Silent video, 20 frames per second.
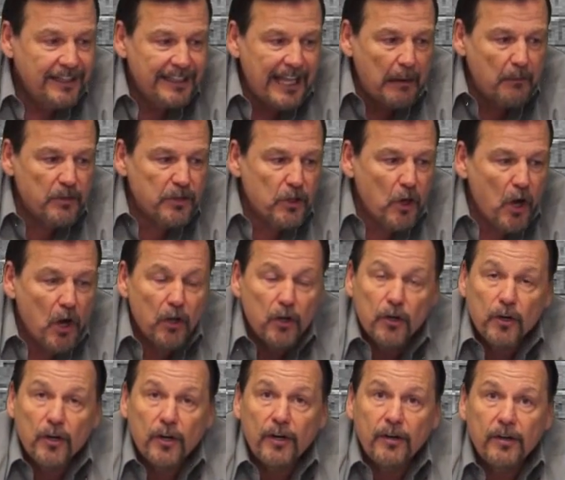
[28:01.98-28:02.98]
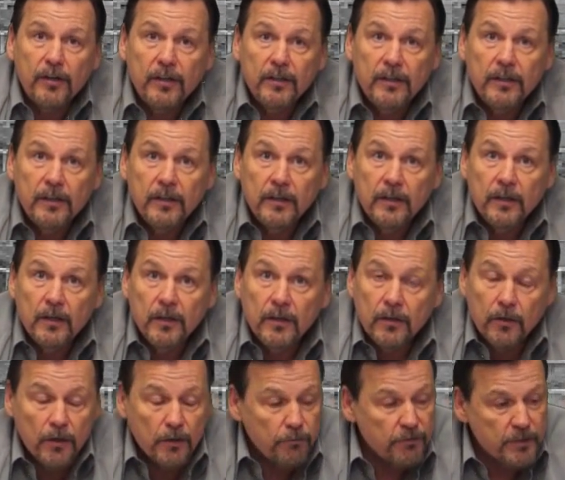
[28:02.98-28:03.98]
That was all her
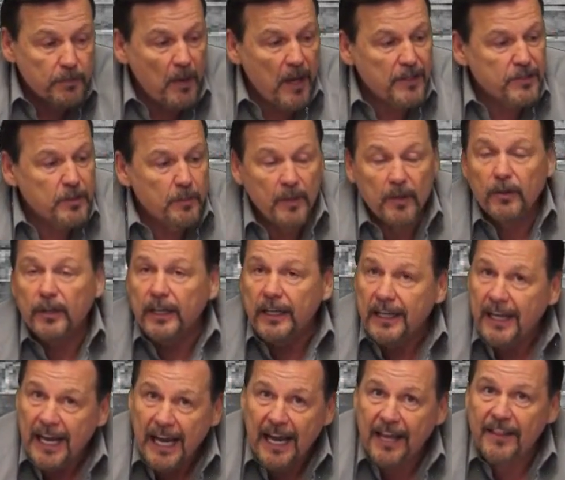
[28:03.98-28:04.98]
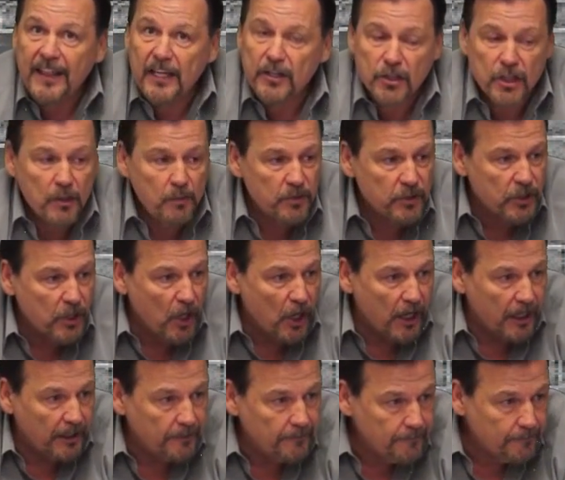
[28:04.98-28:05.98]
responsibility. And then she was
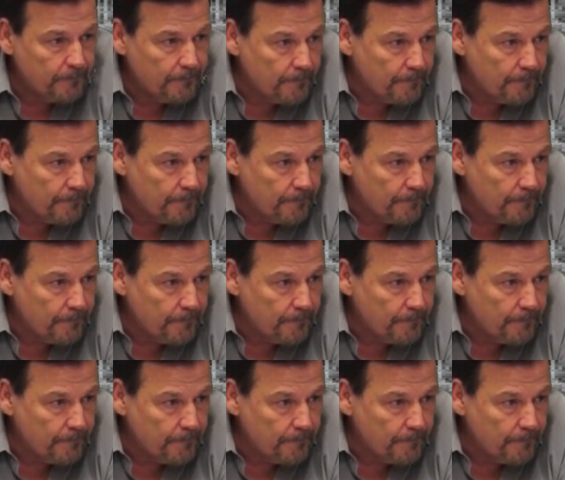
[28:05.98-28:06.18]
gone.